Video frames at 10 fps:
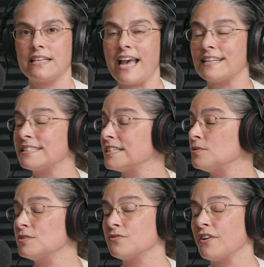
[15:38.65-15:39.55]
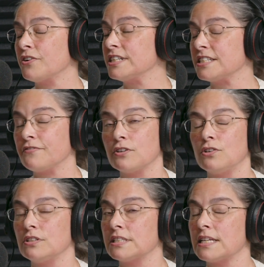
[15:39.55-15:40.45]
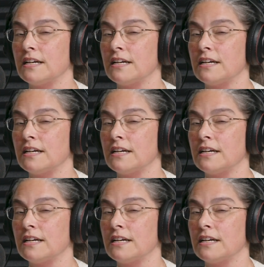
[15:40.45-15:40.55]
Casting it was very difficult.